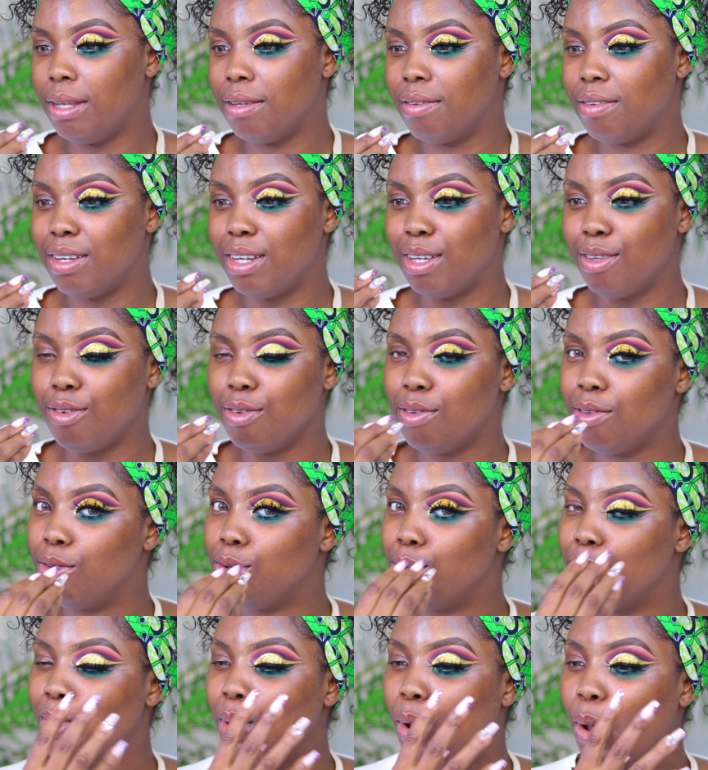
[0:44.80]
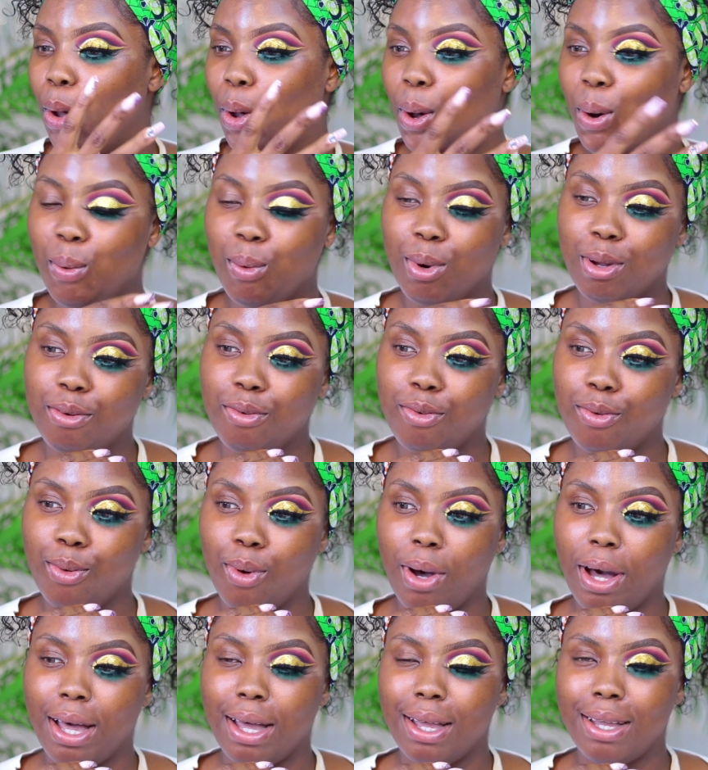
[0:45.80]
I decided to do one
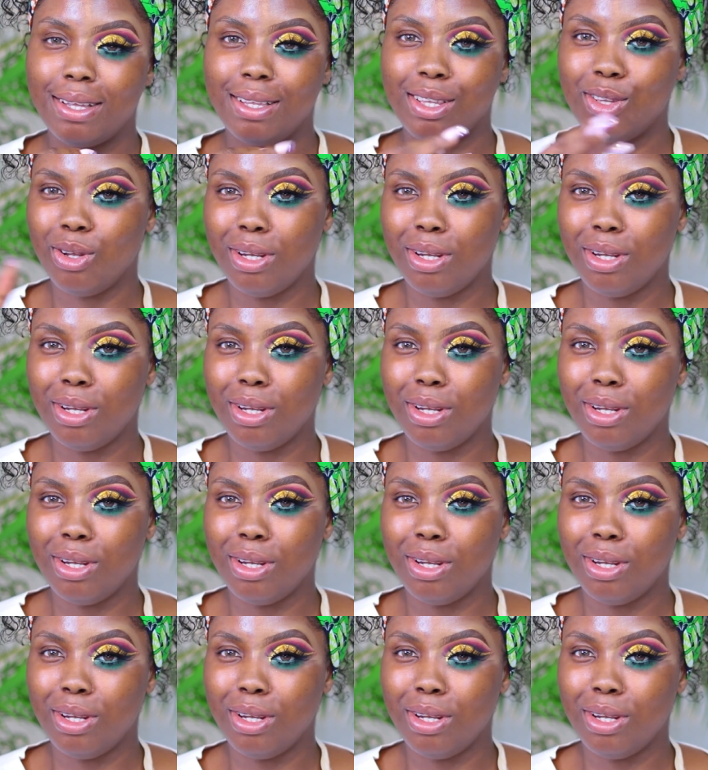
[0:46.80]
full eye.